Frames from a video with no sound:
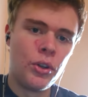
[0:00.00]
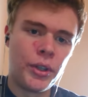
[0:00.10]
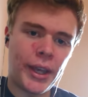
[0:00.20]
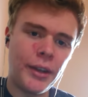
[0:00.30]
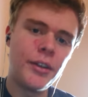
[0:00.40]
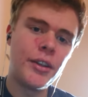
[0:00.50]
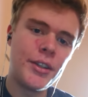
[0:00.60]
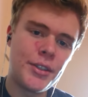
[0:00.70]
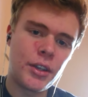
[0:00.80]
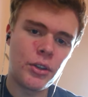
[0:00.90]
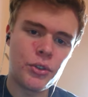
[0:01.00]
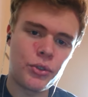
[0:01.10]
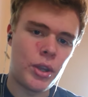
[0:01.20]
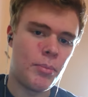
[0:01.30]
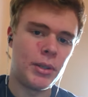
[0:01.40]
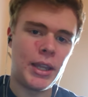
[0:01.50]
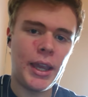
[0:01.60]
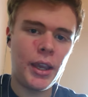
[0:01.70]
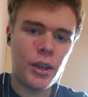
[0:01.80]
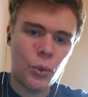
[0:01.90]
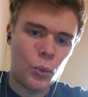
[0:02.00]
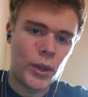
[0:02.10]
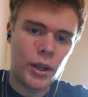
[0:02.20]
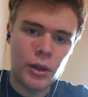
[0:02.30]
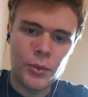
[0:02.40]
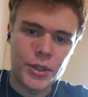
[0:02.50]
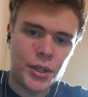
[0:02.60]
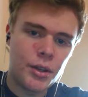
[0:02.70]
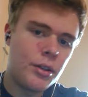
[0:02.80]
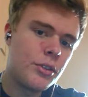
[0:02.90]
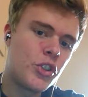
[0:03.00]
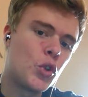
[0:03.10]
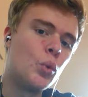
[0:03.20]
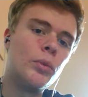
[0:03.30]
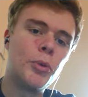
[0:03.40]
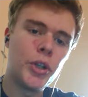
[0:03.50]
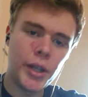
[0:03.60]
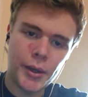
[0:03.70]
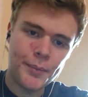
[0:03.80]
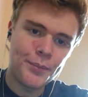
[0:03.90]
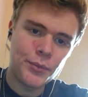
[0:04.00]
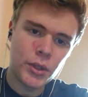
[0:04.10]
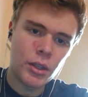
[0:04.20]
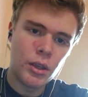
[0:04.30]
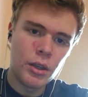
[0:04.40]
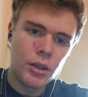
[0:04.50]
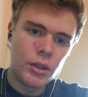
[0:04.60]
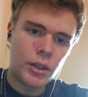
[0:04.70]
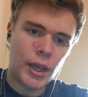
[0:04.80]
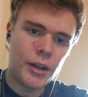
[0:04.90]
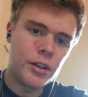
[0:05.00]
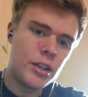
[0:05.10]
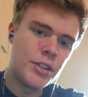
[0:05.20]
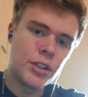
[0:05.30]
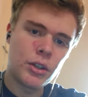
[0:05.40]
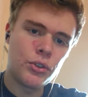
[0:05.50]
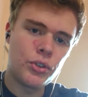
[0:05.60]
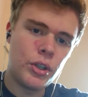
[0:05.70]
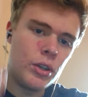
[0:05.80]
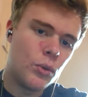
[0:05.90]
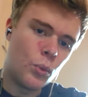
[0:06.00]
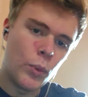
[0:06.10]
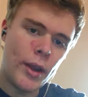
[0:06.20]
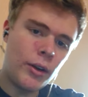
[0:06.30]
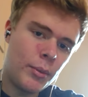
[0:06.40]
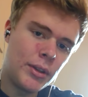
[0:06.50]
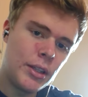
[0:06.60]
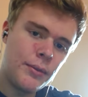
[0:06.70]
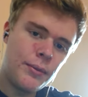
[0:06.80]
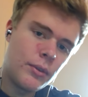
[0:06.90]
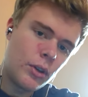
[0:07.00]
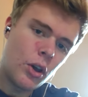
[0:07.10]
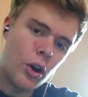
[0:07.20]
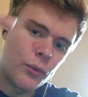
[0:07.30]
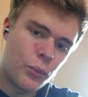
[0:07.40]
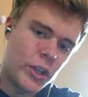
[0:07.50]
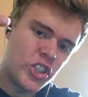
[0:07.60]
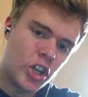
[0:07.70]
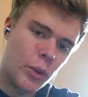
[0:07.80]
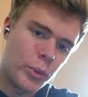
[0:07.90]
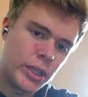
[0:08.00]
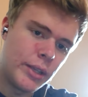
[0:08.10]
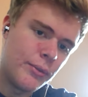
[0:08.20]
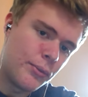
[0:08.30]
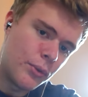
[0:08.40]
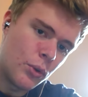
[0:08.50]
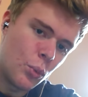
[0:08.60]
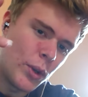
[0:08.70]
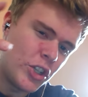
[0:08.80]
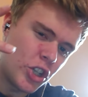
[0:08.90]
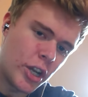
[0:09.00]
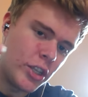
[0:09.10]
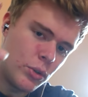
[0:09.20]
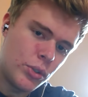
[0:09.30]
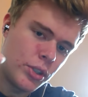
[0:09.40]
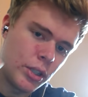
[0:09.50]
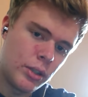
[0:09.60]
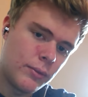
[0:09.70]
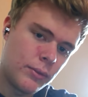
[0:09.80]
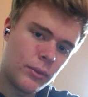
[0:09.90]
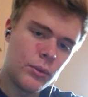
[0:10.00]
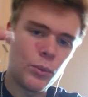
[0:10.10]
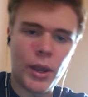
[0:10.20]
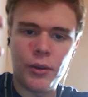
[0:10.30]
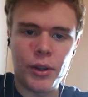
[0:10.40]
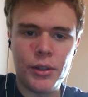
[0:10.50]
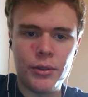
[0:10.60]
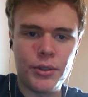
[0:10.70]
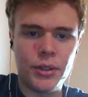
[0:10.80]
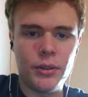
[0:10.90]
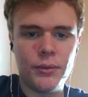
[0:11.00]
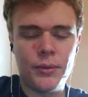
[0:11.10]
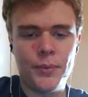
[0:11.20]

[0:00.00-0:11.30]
Canada is the country blank when I was a young schoolboy. Canada is the country where I would live, of which I would live, which I used to live, where I used to live.